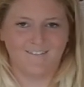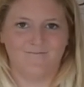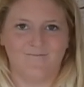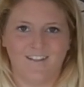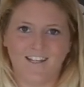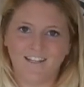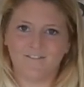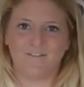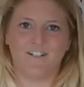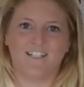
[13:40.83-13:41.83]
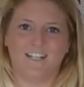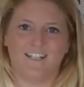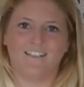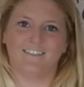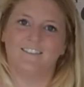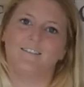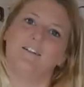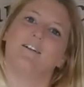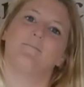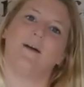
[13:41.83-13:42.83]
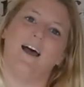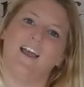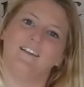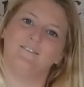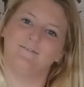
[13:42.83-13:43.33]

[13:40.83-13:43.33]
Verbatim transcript: Thank you for watching. Bye.